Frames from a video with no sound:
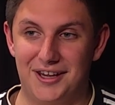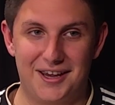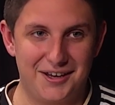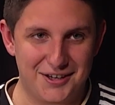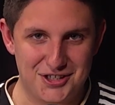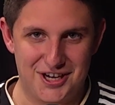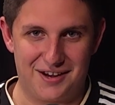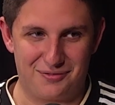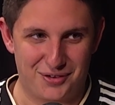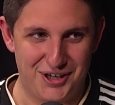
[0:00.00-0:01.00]
They're getting a
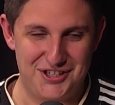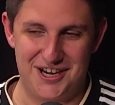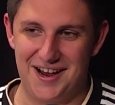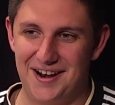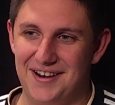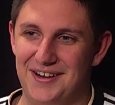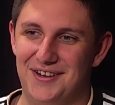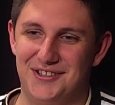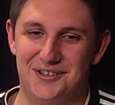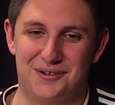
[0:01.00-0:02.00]
free shout out
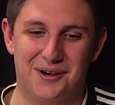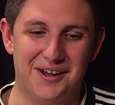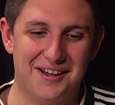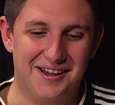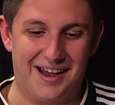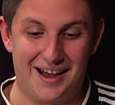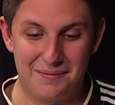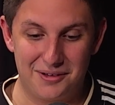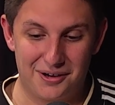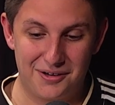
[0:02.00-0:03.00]
here, sure.
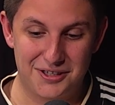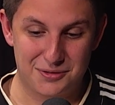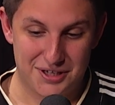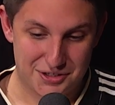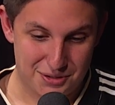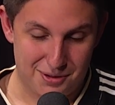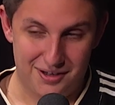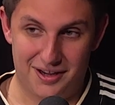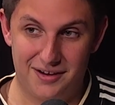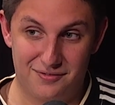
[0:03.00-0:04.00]
No, this was actually my
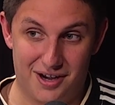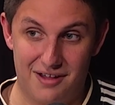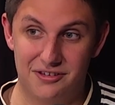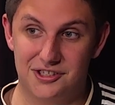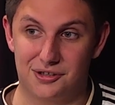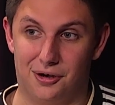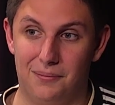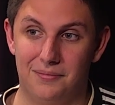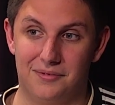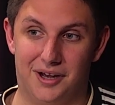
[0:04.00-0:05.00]
late father's top
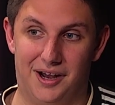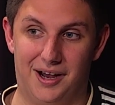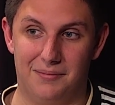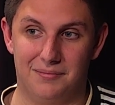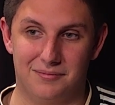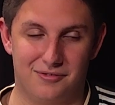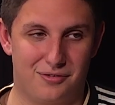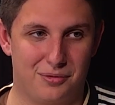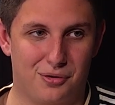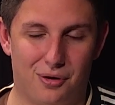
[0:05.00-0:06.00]
from
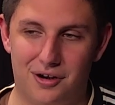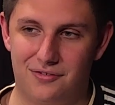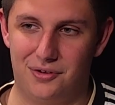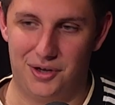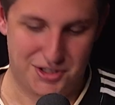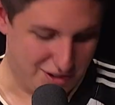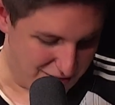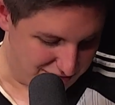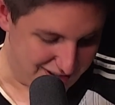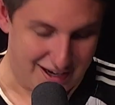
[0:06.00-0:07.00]
quite a few years ago.
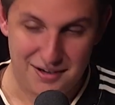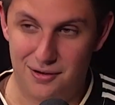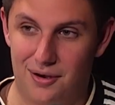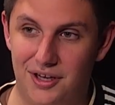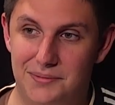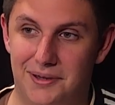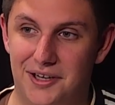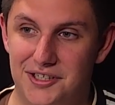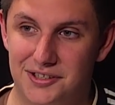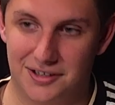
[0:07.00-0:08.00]
It's a late 90s
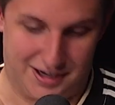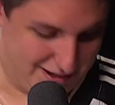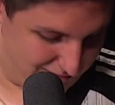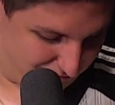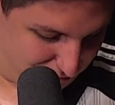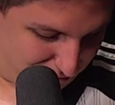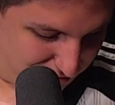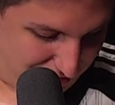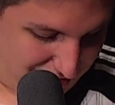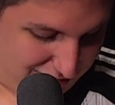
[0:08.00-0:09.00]
piece. Of
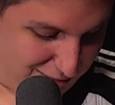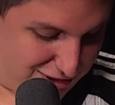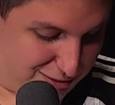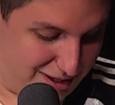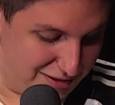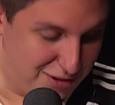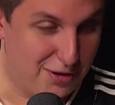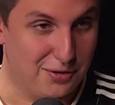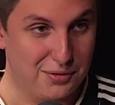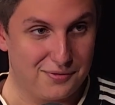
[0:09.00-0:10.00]
course, we still had the
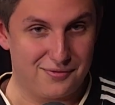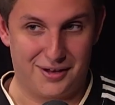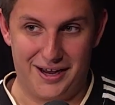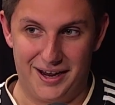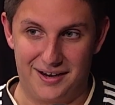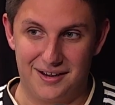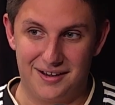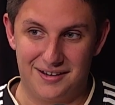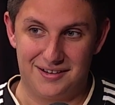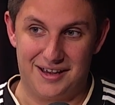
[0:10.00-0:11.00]
Collingwood flag
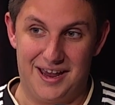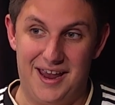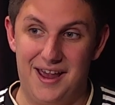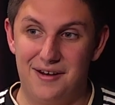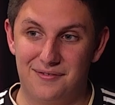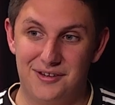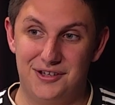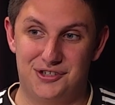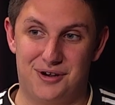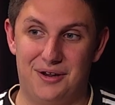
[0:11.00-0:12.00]
ahead of the
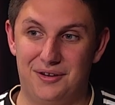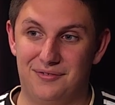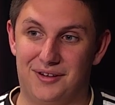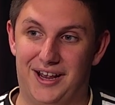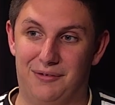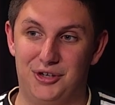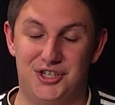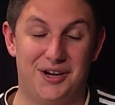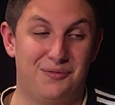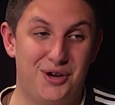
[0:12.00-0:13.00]
Australian flag, which
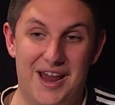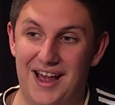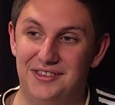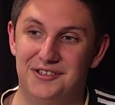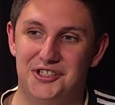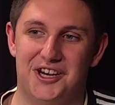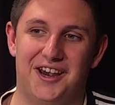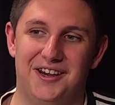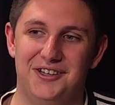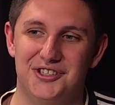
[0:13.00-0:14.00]
we had to
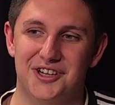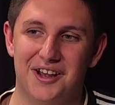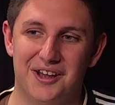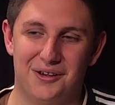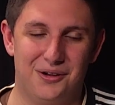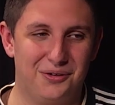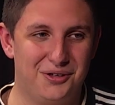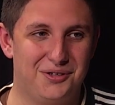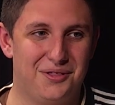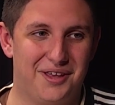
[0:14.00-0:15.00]
change early
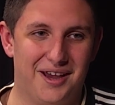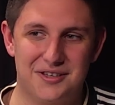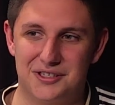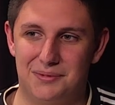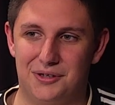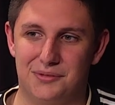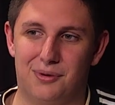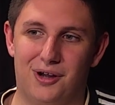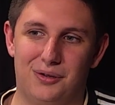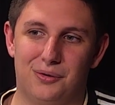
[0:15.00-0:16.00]
2000s because
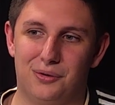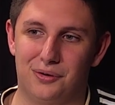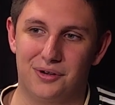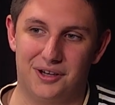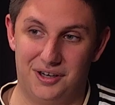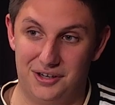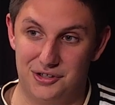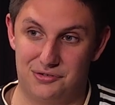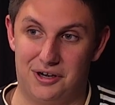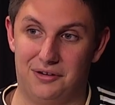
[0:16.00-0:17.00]
by law, any
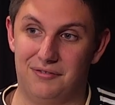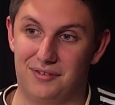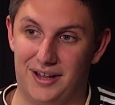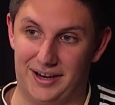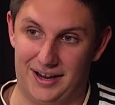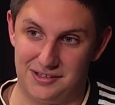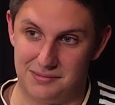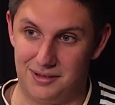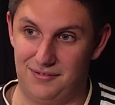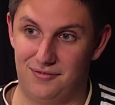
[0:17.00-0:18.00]
Australian flag had to
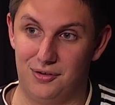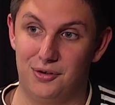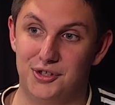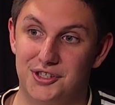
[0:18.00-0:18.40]
be first.